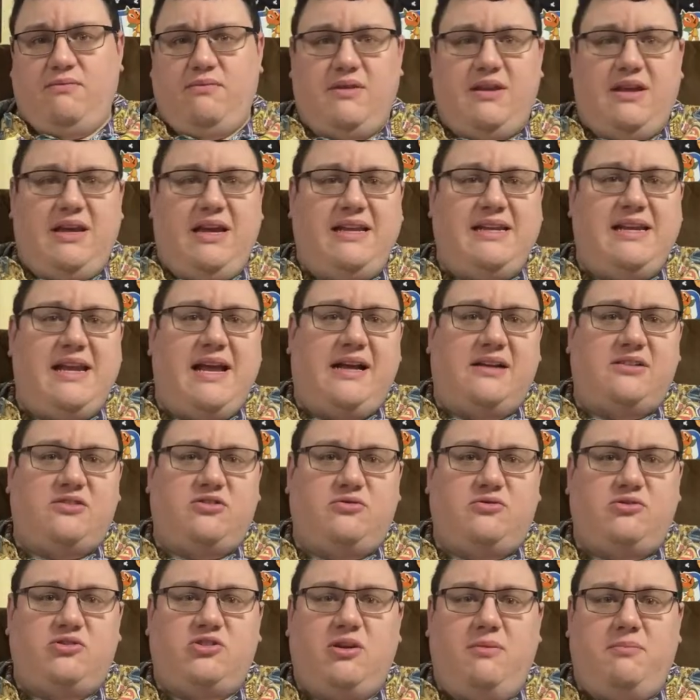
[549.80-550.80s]
And yes,
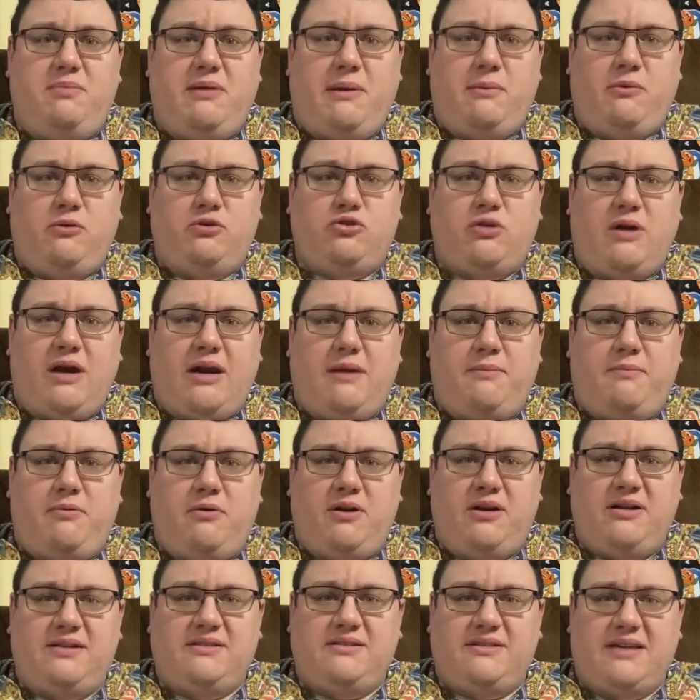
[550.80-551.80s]
some people try to
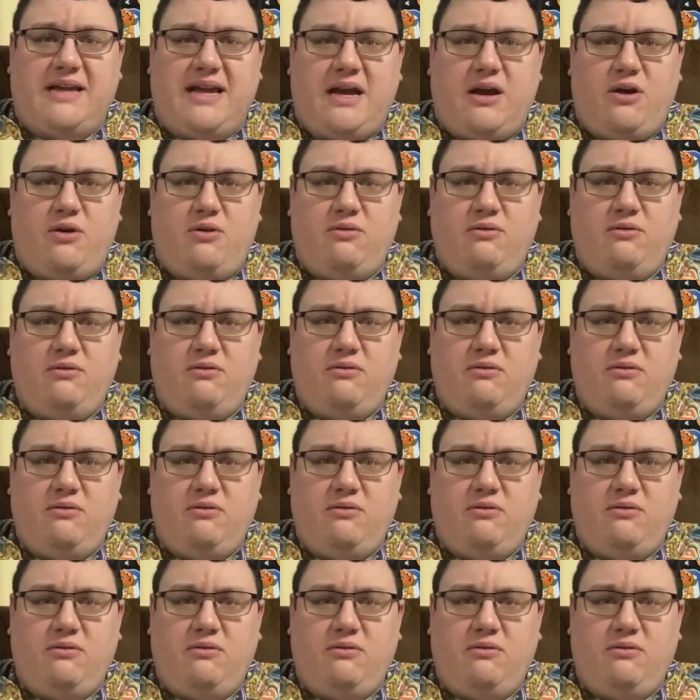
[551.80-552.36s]
put us down,